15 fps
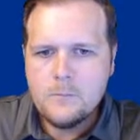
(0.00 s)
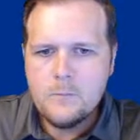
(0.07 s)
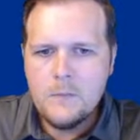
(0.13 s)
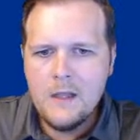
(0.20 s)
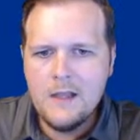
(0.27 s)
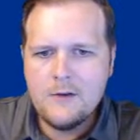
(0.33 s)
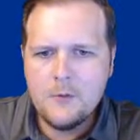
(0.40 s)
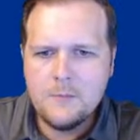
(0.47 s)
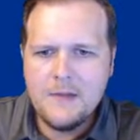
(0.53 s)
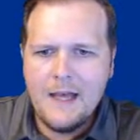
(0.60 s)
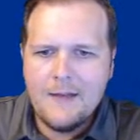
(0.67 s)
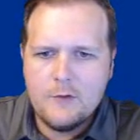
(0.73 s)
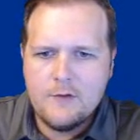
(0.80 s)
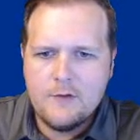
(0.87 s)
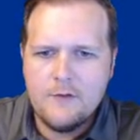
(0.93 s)
In terms of
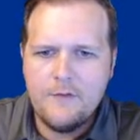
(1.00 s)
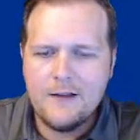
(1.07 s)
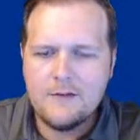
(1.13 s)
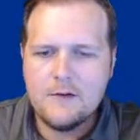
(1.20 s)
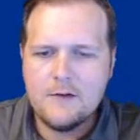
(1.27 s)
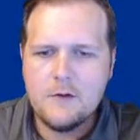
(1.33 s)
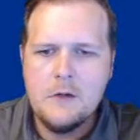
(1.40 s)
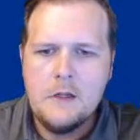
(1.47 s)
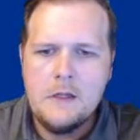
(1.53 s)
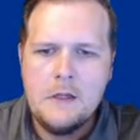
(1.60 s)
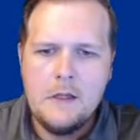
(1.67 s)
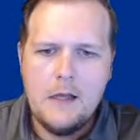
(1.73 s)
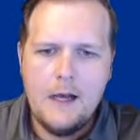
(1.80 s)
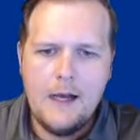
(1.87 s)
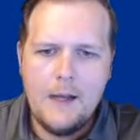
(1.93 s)
adverse effects, though,
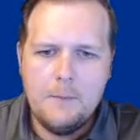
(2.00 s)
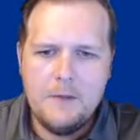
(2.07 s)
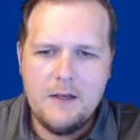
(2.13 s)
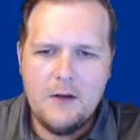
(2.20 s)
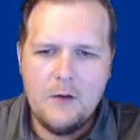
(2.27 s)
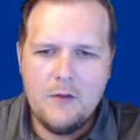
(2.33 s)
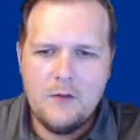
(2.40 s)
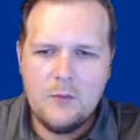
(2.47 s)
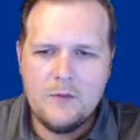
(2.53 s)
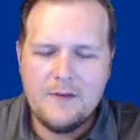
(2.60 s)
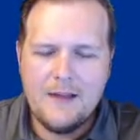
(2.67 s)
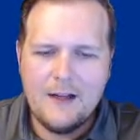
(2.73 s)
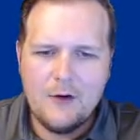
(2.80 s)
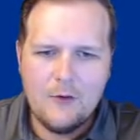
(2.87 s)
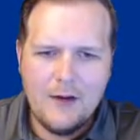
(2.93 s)
this one's
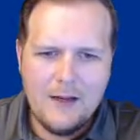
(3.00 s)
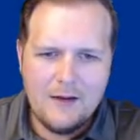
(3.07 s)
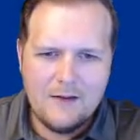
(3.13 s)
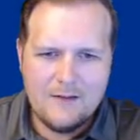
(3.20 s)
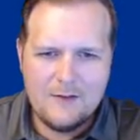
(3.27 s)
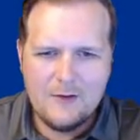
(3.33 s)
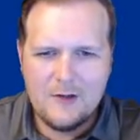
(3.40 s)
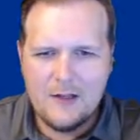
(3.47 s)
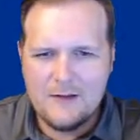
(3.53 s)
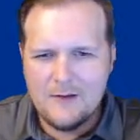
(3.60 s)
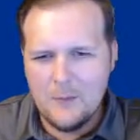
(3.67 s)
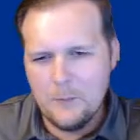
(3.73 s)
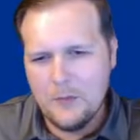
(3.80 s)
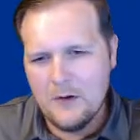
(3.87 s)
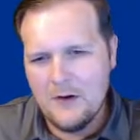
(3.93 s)
not great because it's going to cause a
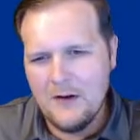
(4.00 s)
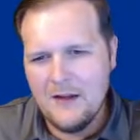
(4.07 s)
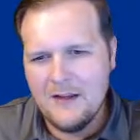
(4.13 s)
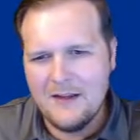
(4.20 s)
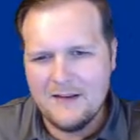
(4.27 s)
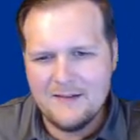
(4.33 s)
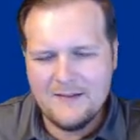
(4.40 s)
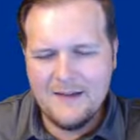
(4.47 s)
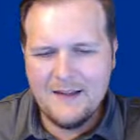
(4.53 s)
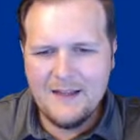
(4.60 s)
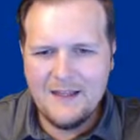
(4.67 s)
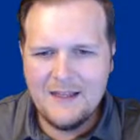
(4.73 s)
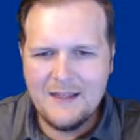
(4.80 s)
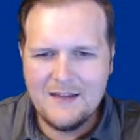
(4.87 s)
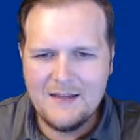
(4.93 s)
lot of burning and
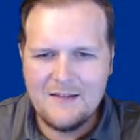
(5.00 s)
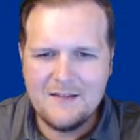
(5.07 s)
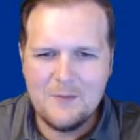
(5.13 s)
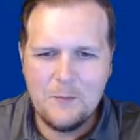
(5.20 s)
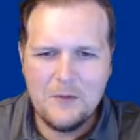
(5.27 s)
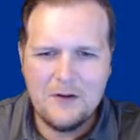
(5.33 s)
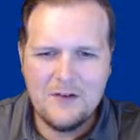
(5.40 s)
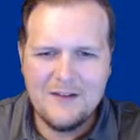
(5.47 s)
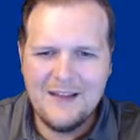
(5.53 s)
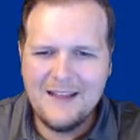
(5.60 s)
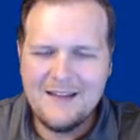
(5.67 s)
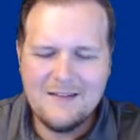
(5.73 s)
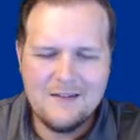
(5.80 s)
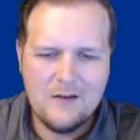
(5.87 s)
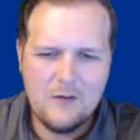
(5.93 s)
stinging and some bitter
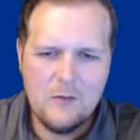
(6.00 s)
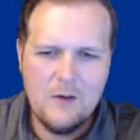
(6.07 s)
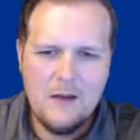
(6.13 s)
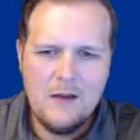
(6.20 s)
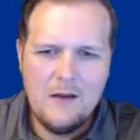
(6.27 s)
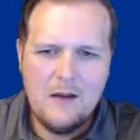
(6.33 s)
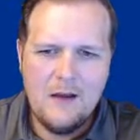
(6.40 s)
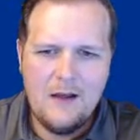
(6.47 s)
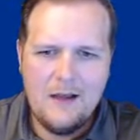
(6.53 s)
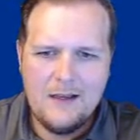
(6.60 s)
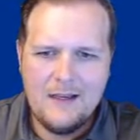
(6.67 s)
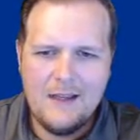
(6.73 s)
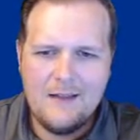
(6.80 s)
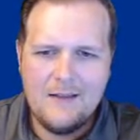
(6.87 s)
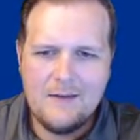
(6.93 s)
taste. So
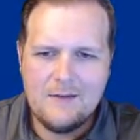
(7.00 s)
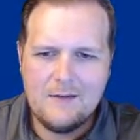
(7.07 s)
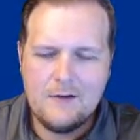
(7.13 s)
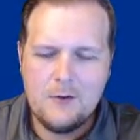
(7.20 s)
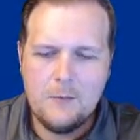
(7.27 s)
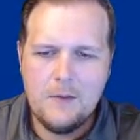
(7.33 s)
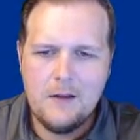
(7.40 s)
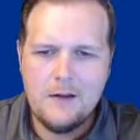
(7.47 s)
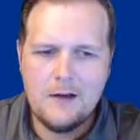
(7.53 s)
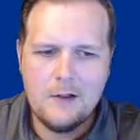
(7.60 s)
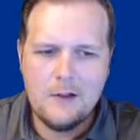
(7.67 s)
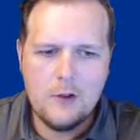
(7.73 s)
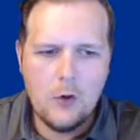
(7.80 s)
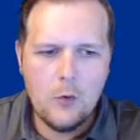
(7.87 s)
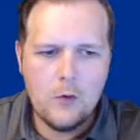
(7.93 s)
again, this is going to be kind of
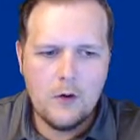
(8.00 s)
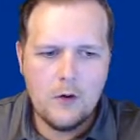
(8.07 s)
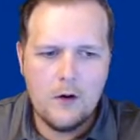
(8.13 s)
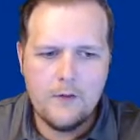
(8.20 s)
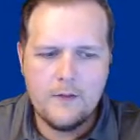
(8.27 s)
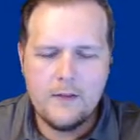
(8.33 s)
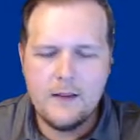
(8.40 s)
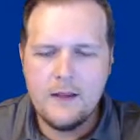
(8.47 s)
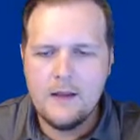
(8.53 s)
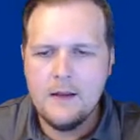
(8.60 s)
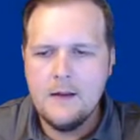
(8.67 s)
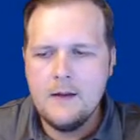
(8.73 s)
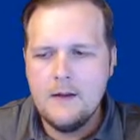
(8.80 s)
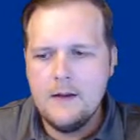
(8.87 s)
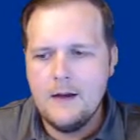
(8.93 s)
lower on the
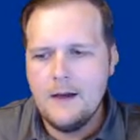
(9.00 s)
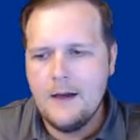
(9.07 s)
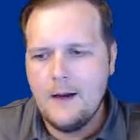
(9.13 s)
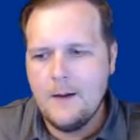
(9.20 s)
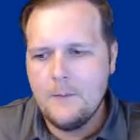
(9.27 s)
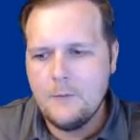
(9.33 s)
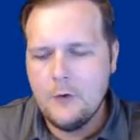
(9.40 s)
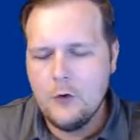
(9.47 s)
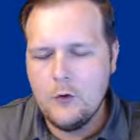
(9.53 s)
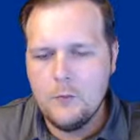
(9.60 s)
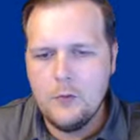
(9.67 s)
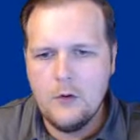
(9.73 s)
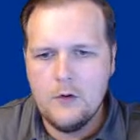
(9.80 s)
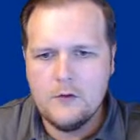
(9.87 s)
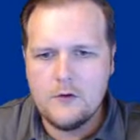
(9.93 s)
totem
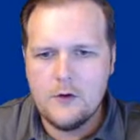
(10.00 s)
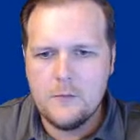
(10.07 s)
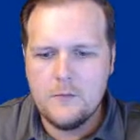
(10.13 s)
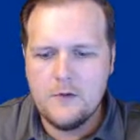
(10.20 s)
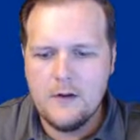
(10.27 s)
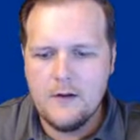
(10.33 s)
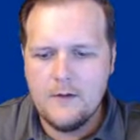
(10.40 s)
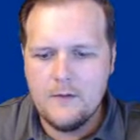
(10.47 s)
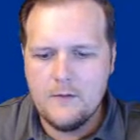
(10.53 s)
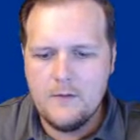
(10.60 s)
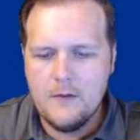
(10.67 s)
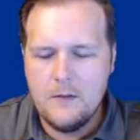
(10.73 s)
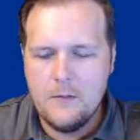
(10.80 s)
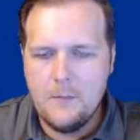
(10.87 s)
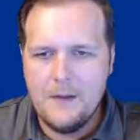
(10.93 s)
pole in terms
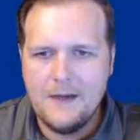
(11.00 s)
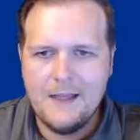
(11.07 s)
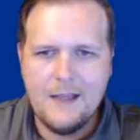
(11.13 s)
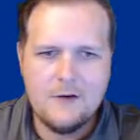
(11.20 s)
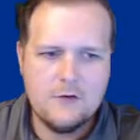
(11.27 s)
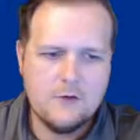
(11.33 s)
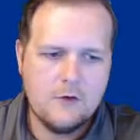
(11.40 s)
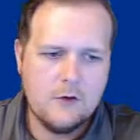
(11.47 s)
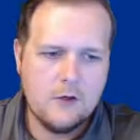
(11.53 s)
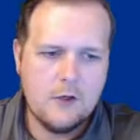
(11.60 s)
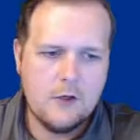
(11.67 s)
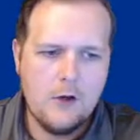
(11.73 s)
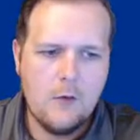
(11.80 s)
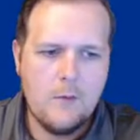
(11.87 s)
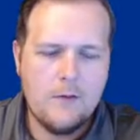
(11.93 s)
of the medication you're going to
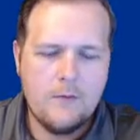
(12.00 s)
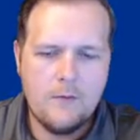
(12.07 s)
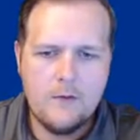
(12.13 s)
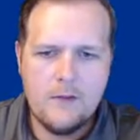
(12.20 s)
go with for these